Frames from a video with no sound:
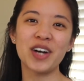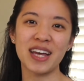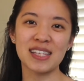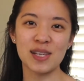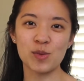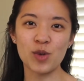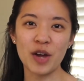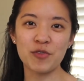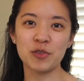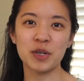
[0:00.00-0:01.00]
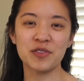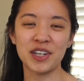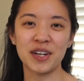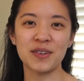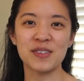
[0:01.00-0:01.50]
and subscribe for more
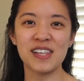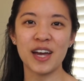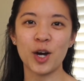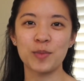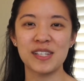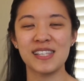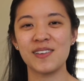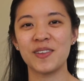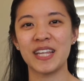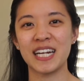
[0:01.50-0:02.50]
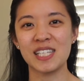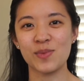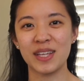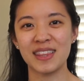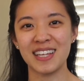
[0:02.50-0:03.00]
videos. I hope to see you in the next one.